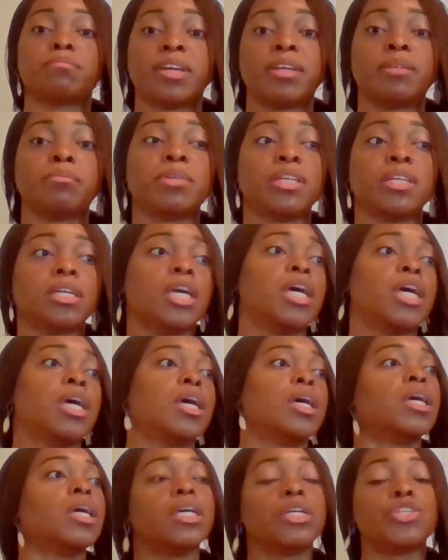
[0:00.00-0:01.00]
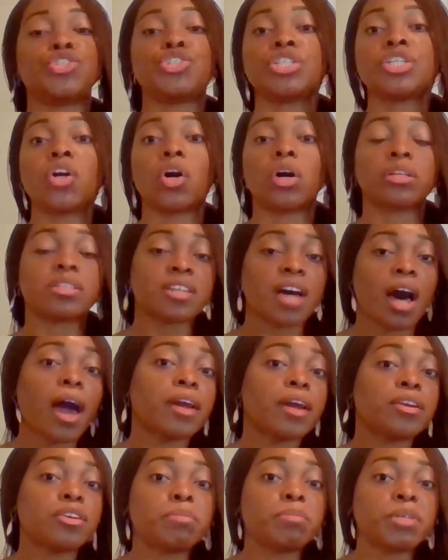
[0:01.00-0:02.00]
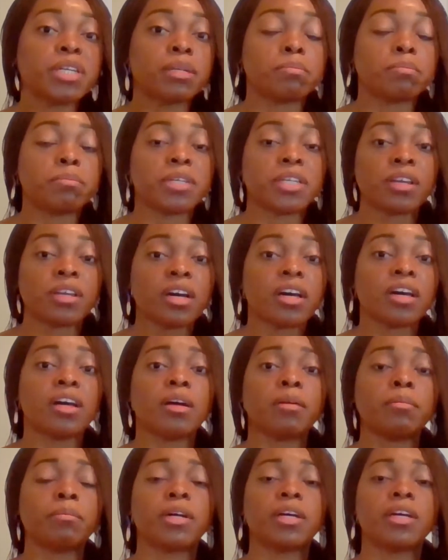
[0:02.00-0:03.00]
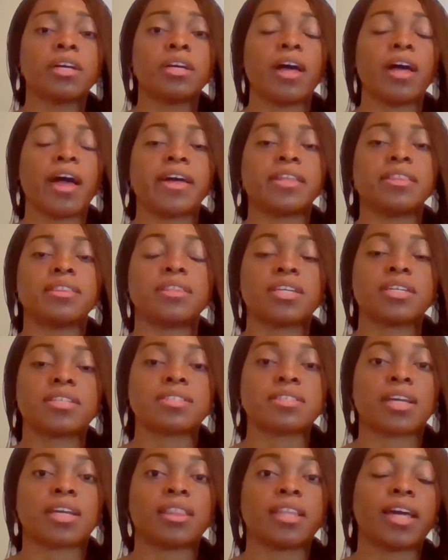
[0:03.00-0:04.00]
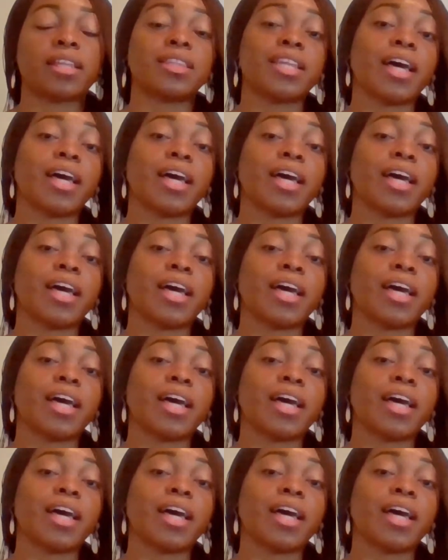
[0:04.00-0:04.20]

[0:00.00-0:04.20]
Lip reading: Maybe she got tired of being beat up and things like that.